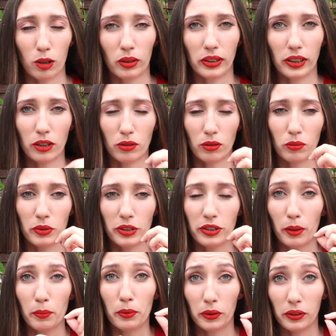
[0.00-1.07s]
what they done was
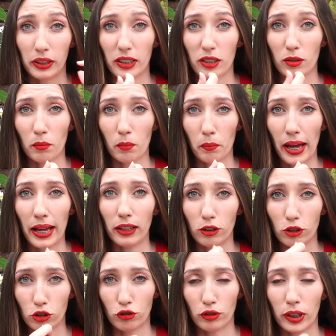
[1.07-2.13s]
they put this
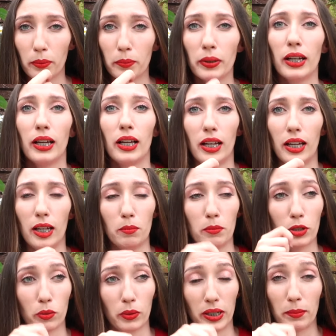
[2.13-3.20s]
metal strip in
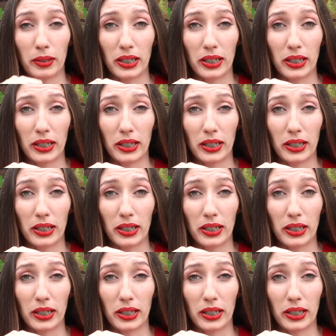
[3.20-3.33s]
between